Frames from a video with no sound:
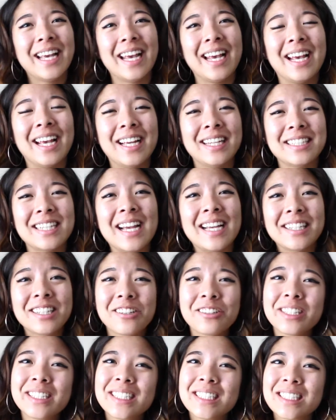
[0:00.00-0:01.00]
And I
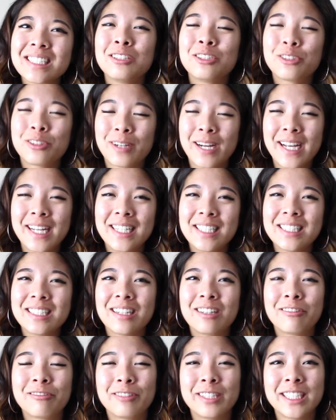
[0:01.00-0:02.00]
know this trend
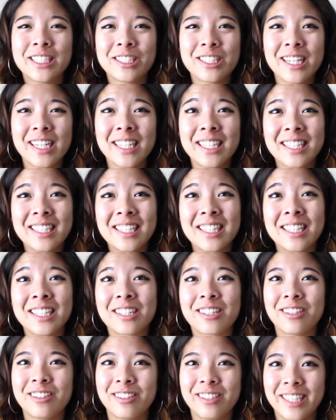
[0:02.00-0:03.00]
originated in
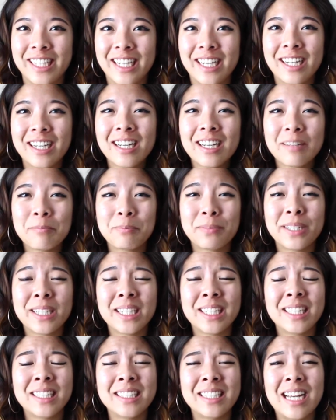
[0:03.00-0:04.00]
Korea,
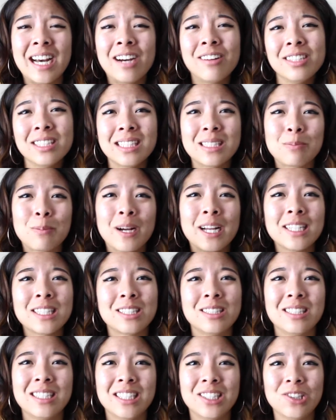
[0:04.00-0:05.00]
but now it's spread
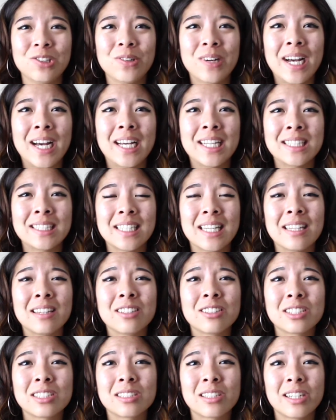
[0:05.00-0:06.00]
to the US and
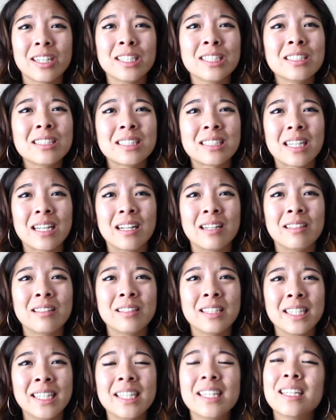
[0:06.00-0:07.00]
they're starting to sell
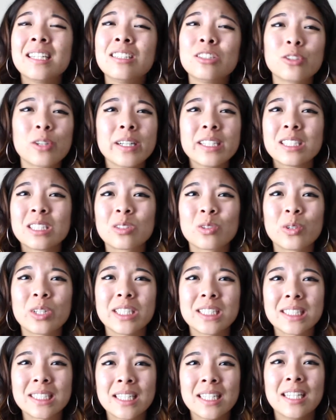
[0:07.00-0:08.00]
it in
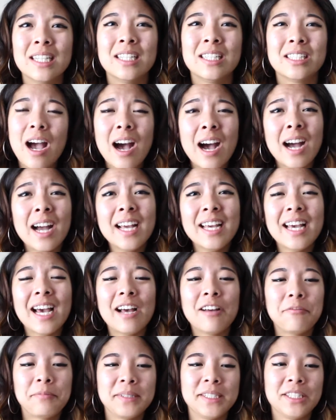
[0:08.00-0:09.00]
drugstores. I
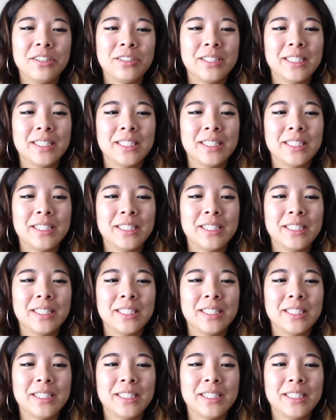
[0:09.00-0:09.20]
have been